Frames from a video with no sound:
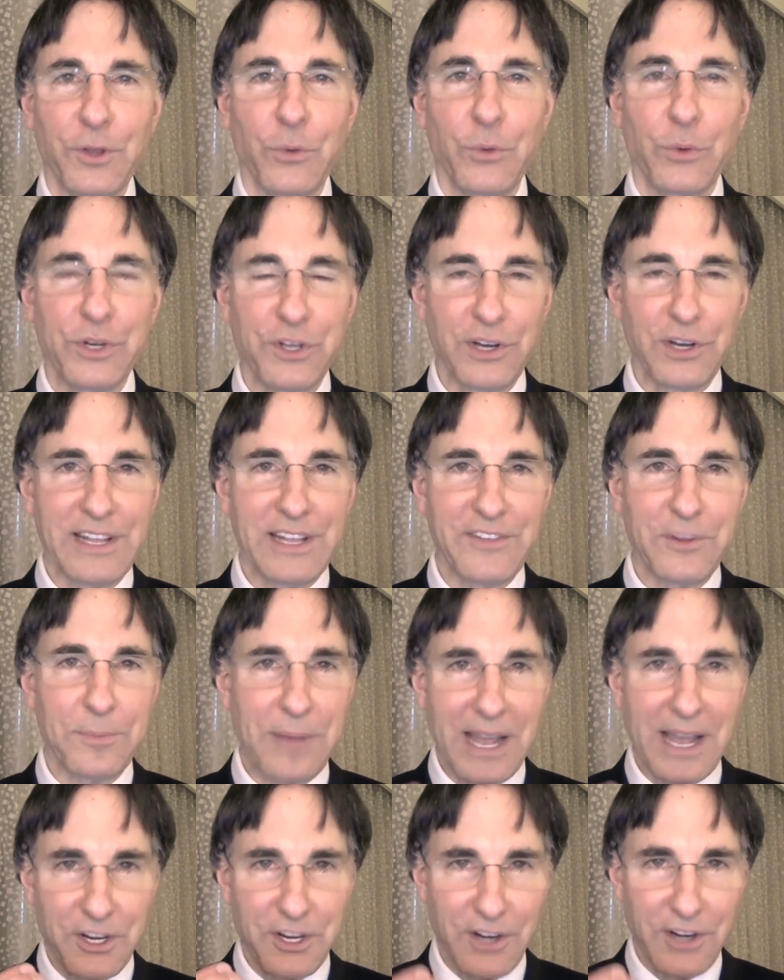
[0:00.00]
When you're living
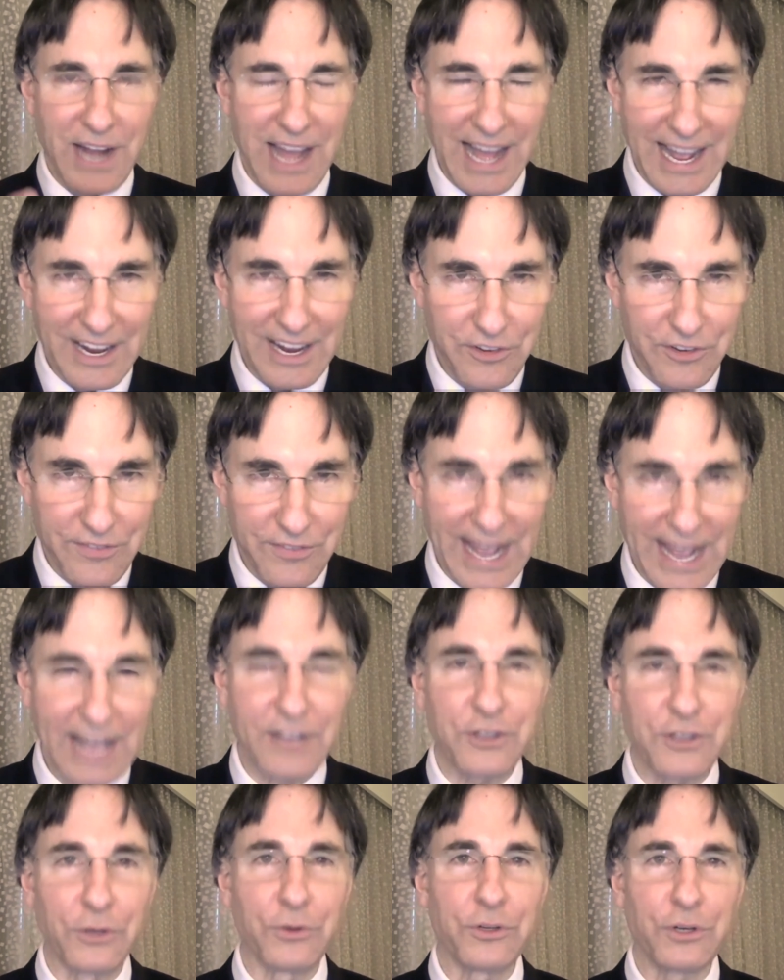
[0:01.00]
by your highest
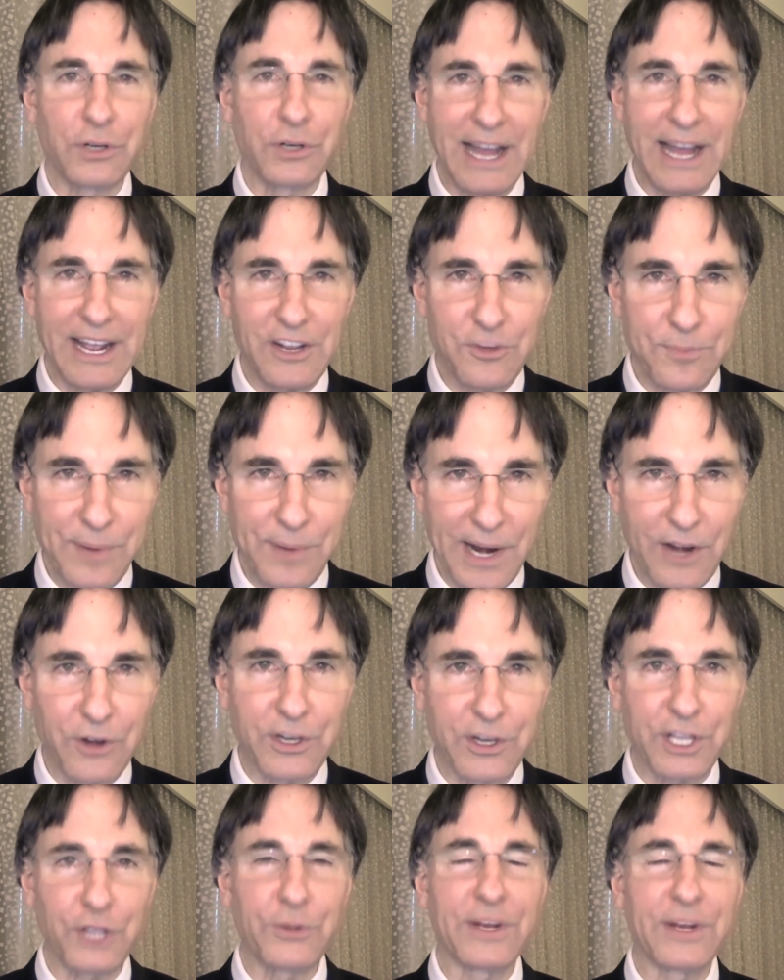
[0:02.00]
value, your highest
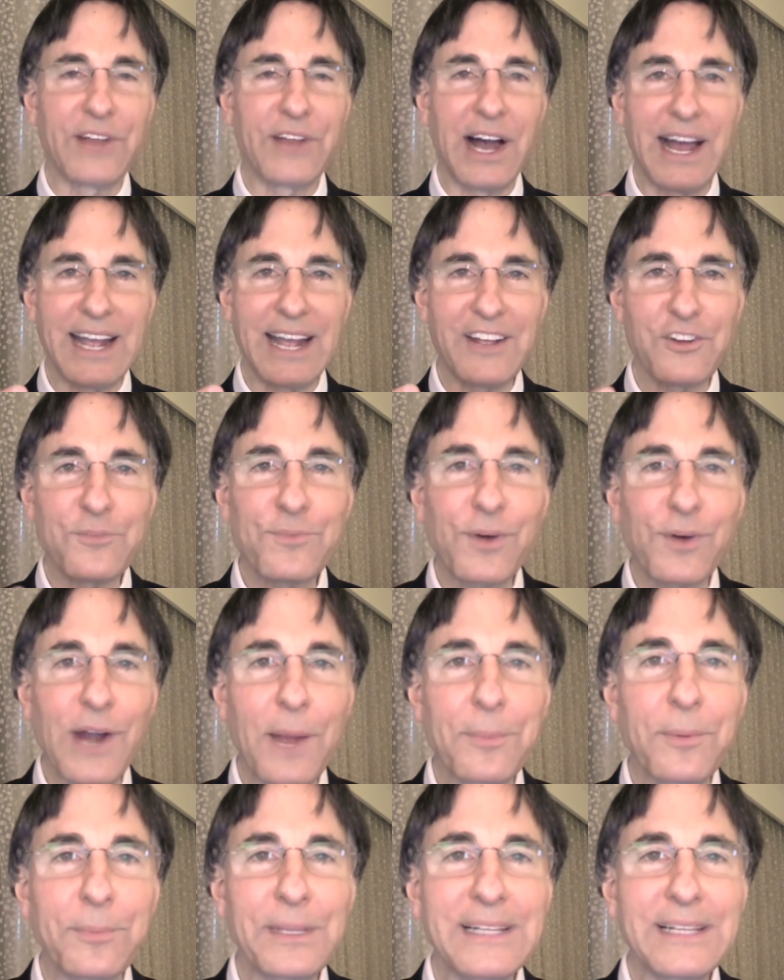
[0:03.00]
priority, you have the highest
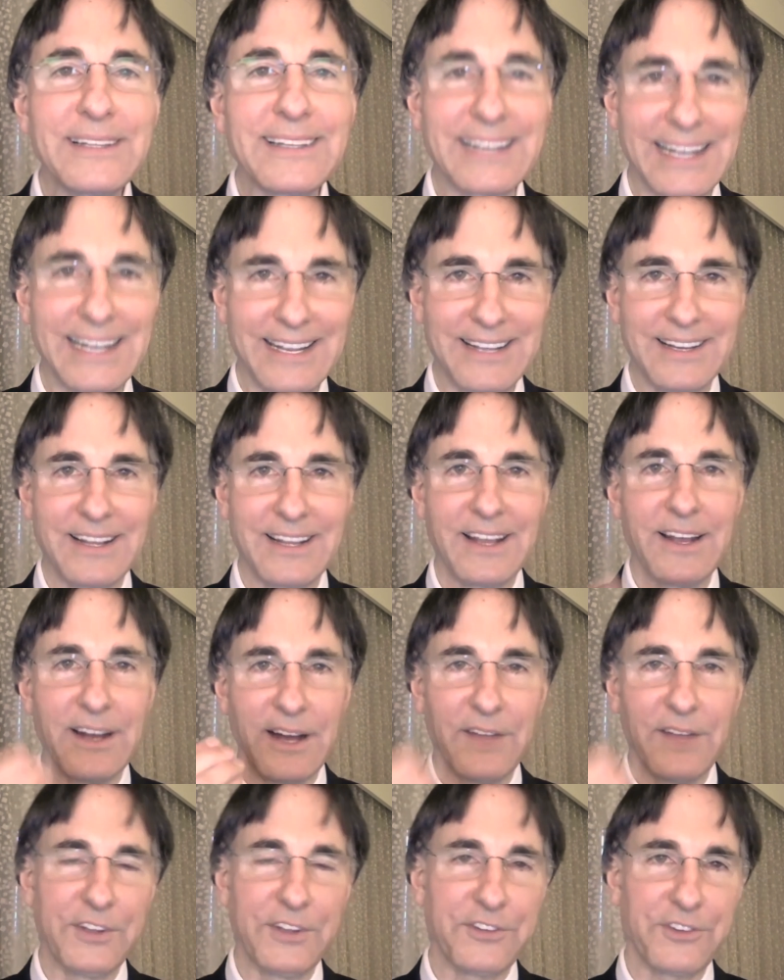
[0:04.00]
probability
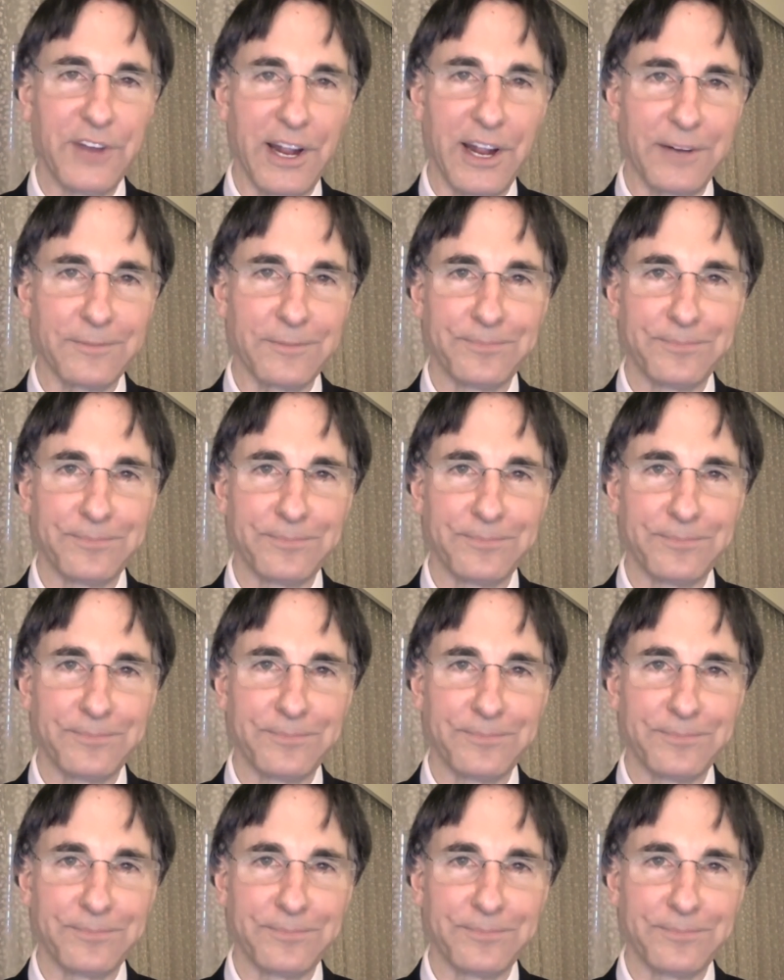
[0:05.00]
of this state.